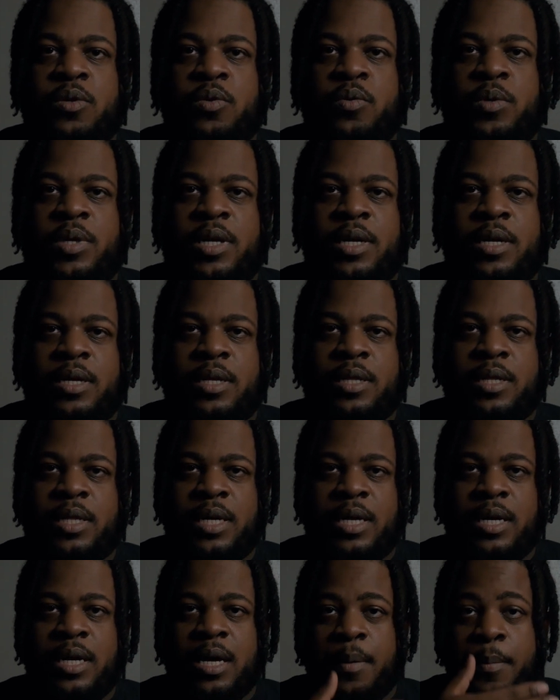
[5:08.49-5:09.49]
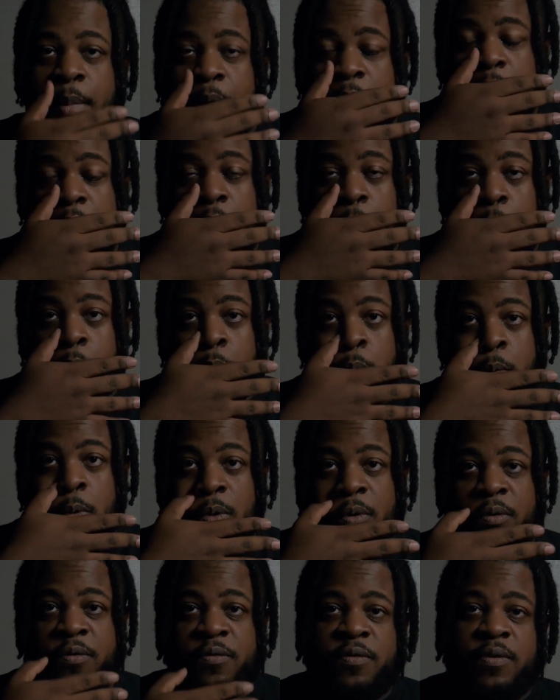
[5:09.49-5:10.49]
who did The American
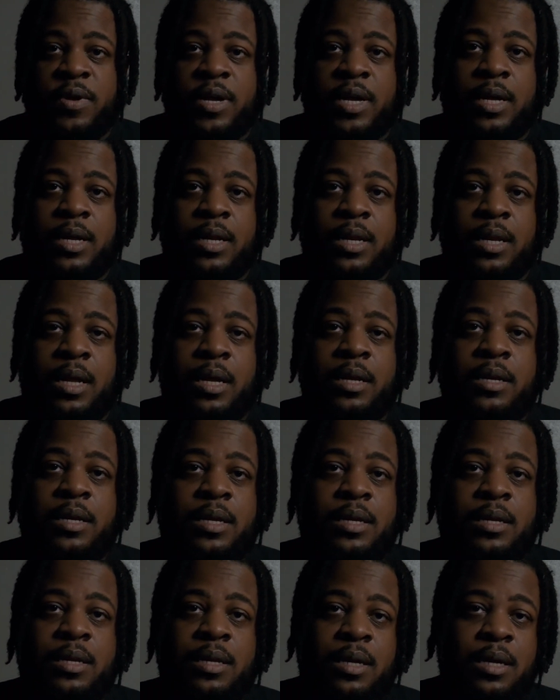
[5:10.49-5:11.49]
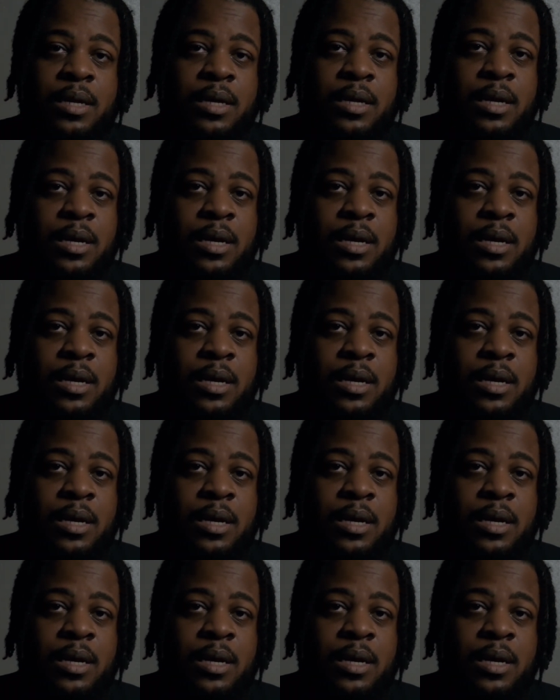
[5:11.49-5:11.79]
Werewolf in London,